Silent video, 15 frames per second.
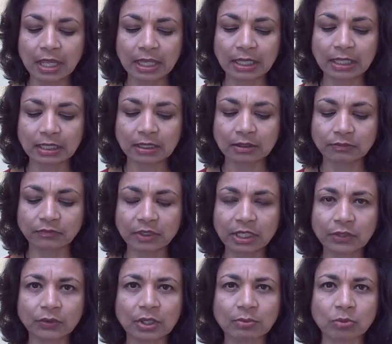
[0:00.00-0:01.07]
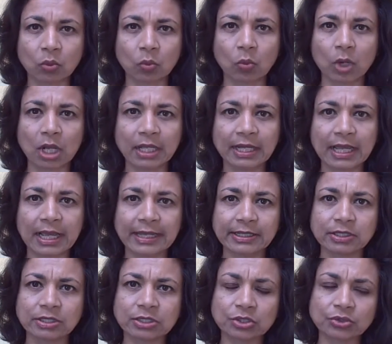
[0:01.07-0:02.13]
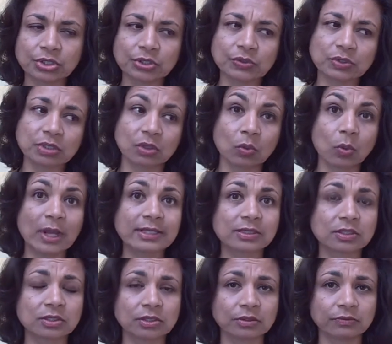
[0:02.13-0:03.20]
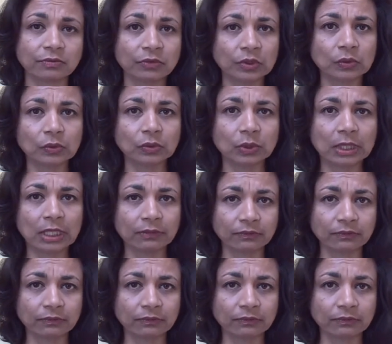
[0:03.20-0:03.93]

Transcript: In video number 1, I introduced the Western view